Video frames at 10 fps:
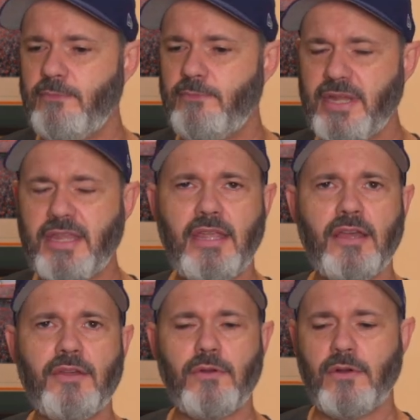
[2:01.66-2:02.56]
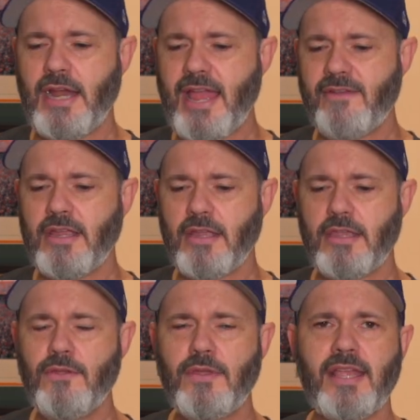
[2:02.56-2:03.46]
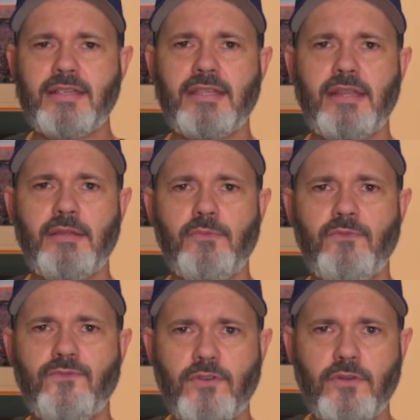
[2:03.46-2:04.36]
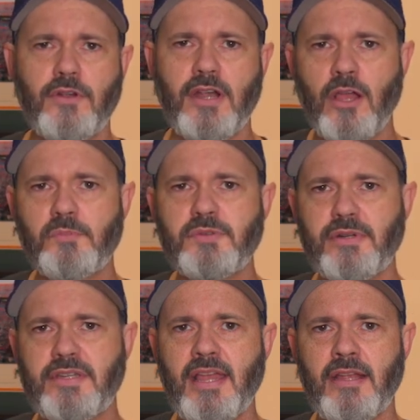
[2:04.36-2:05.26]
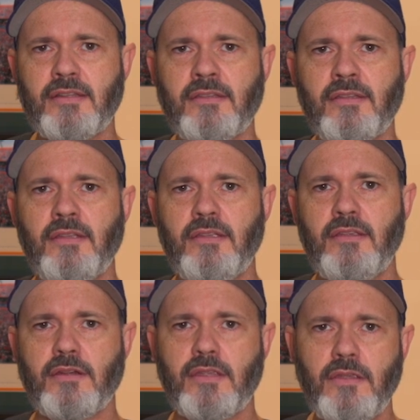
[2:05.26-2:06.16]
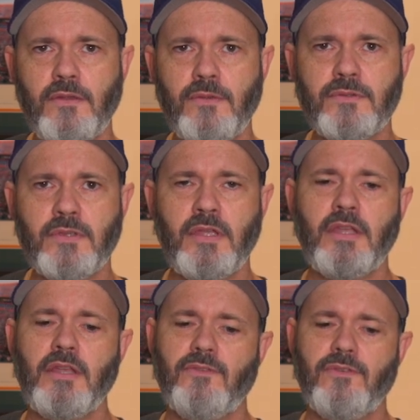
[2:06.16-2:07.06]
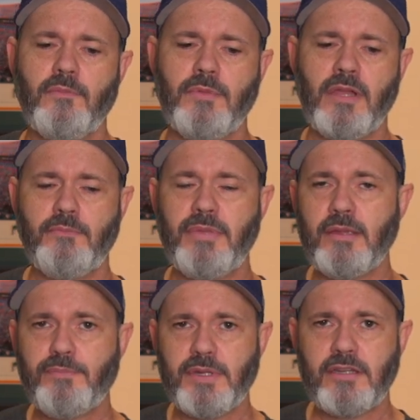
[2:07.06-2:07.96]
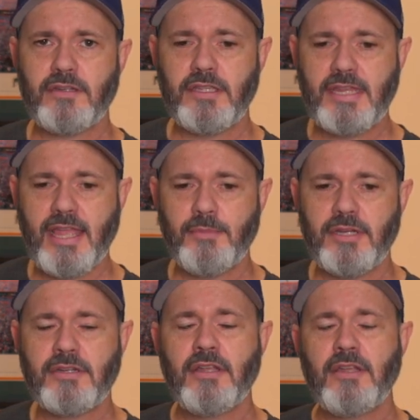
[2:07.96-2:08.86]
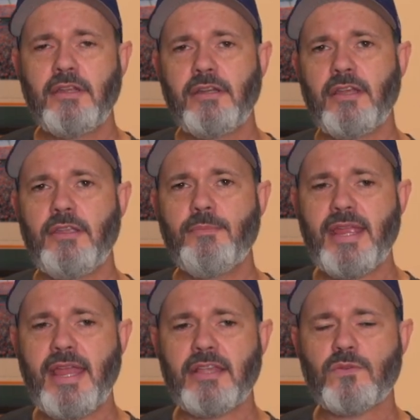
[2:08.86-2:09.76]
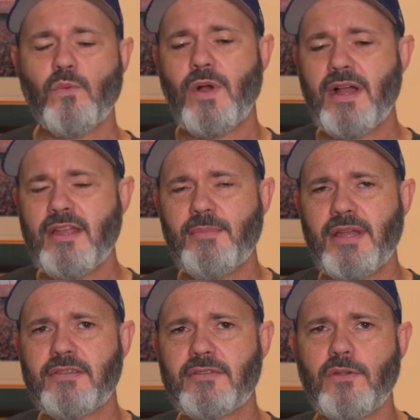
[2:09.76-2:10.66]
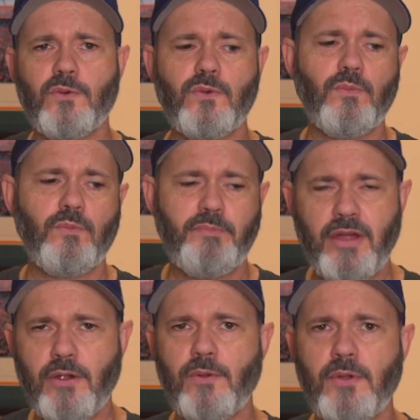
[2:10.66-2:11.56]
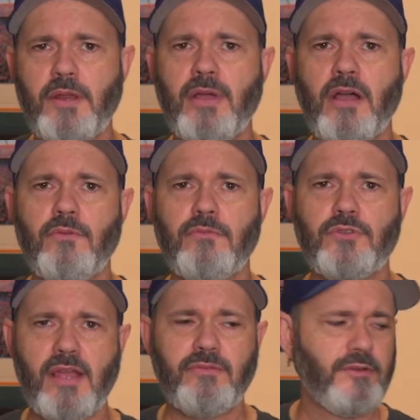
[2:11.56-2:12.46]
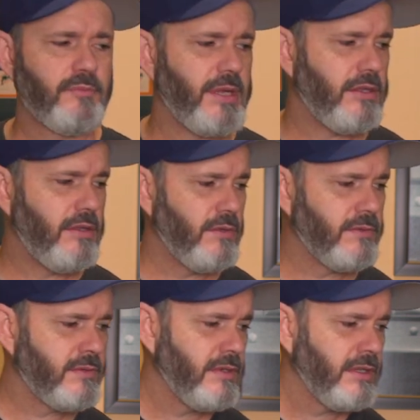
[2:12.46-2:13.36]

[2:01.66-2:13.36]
picking out or having a cue case that further helps protect your cues from being potentially damaged. Now, you might ask, why am I so paranoid about traveling with my cues?